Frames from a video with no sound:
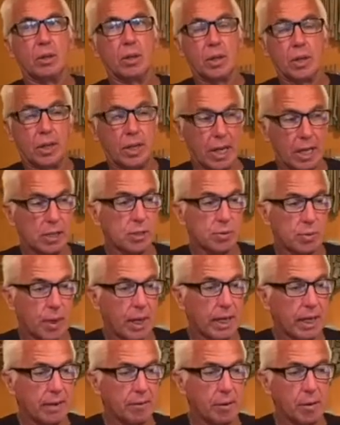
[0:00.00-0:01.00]
guess
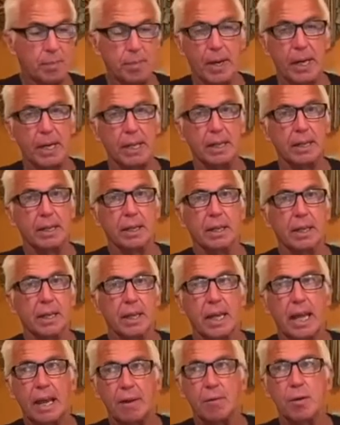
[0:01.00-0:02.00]
what, everybody?
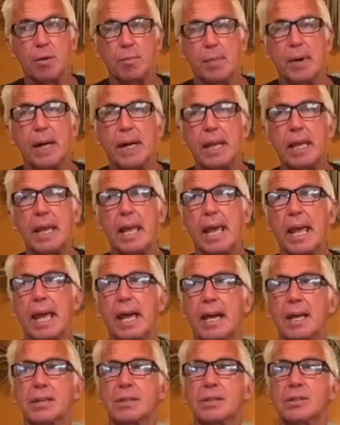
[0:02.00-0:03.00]
Everybody
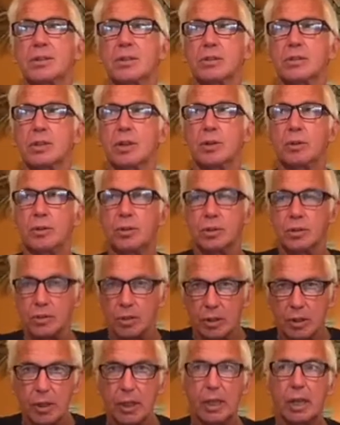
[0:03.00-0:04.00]
has, there's a
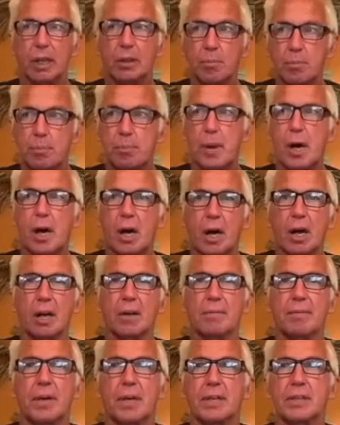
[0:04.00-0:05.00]
little part
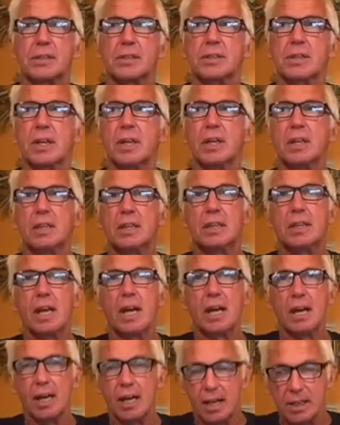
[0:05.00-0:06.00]
of us,
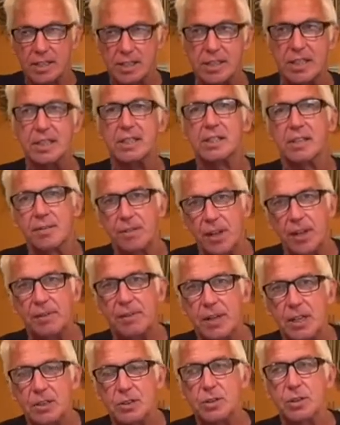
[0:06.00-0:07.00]
a sense of
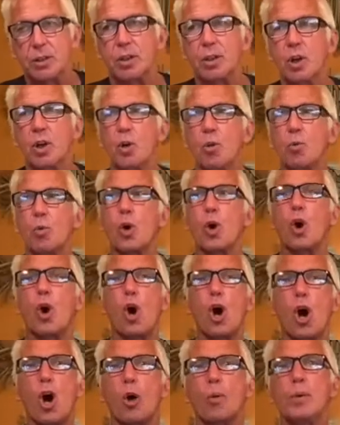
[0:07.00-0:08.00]
adventure. We're
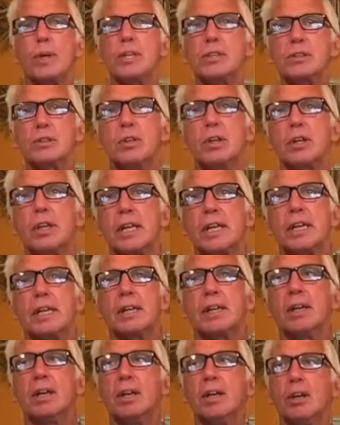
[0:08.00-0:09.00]
always
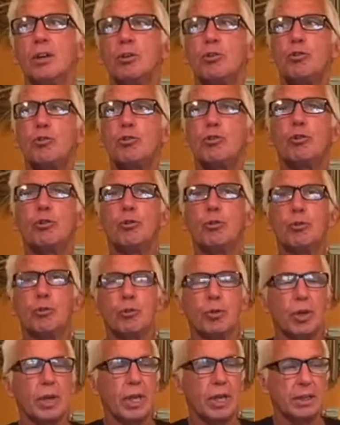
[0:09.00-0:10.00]
looking to,
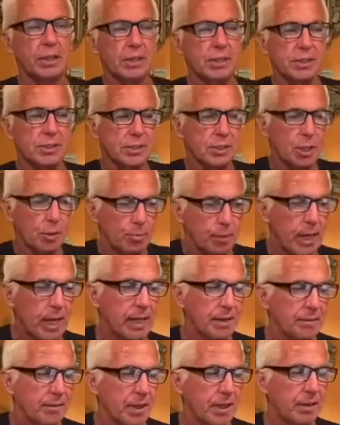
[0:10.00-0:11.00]
it's some
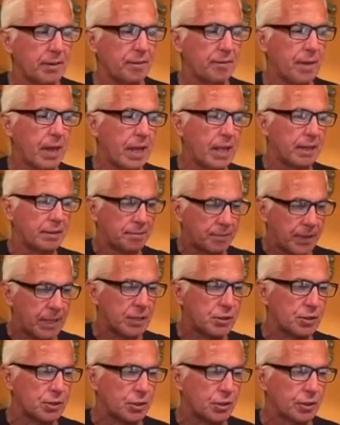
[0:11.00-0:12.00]
kind of an
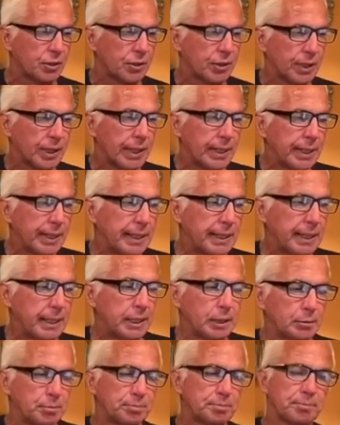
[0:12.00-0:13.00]
adventure. We're